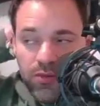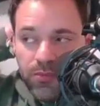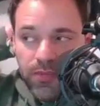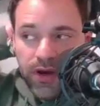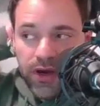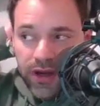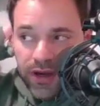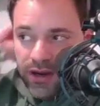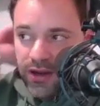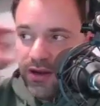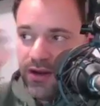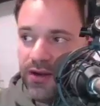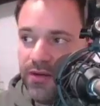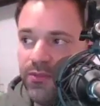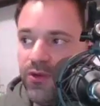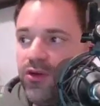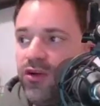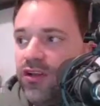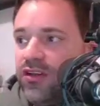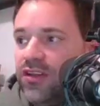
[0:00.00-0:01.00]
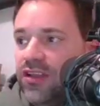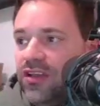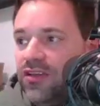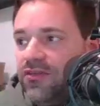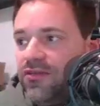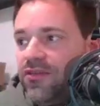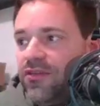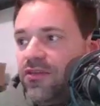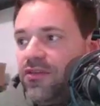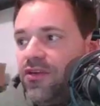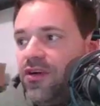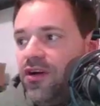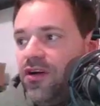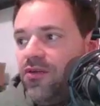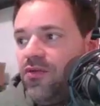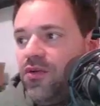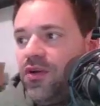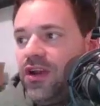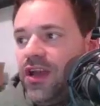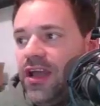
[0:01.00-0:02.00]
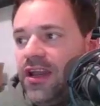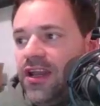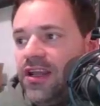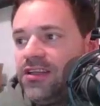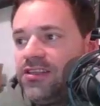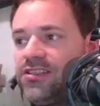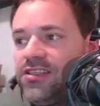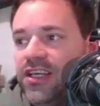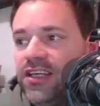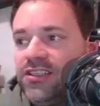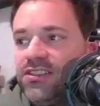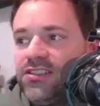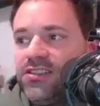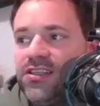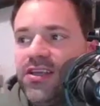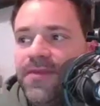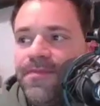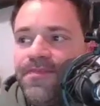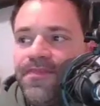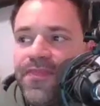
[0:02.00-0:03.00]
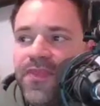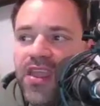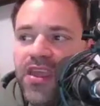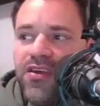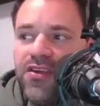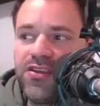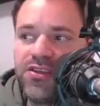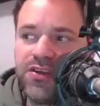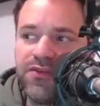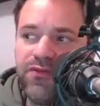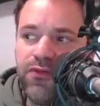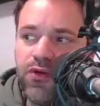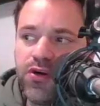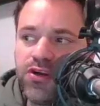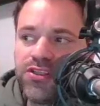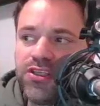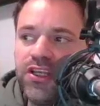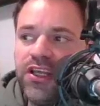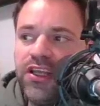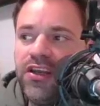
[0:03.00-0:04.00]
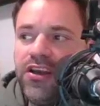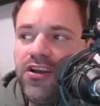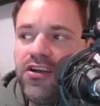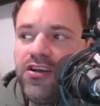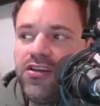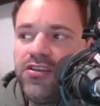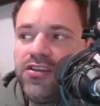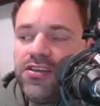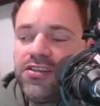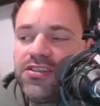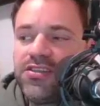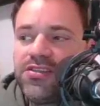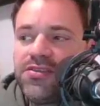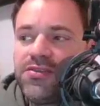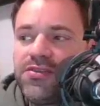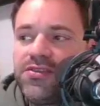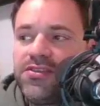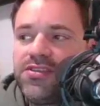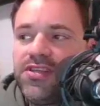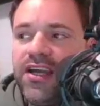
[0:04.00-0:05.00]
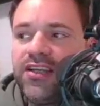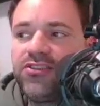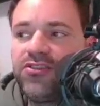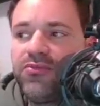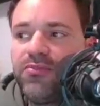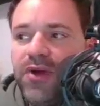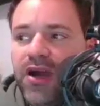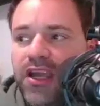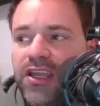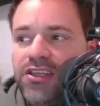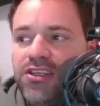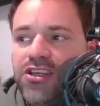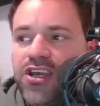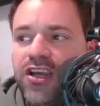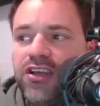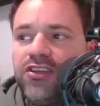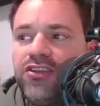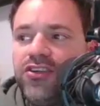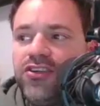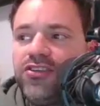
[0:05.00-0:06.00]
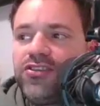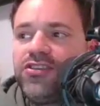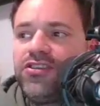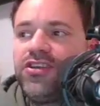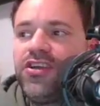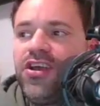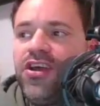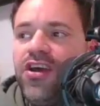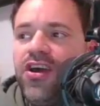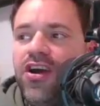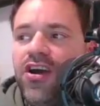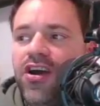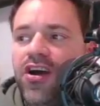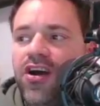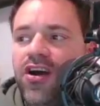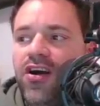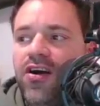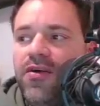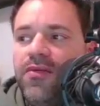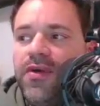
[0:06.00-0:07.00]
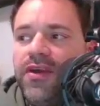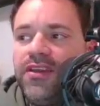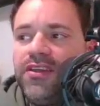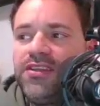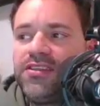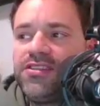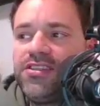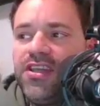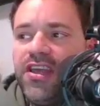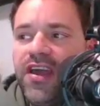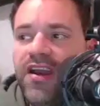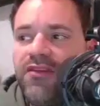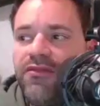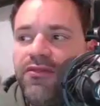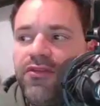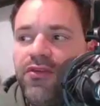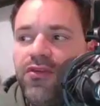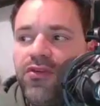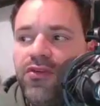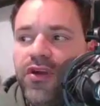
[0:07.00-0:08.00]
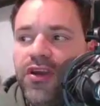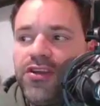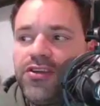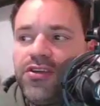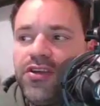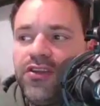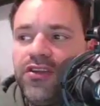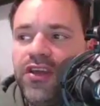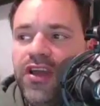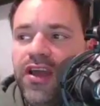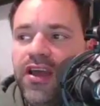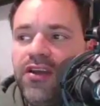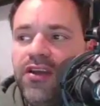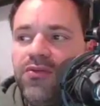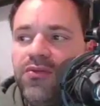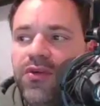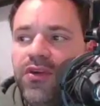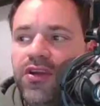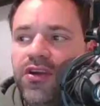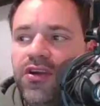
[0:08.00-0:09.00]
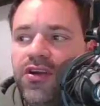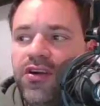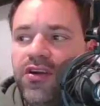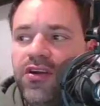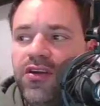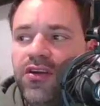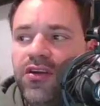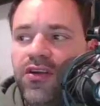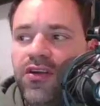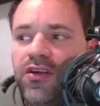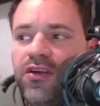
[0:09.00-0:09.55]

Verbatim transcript: but uh, I'm going to leave uh, one nine nine six. It's a four cylinder. This is size of my injectors, uh, and this is the air fuel ratio that we are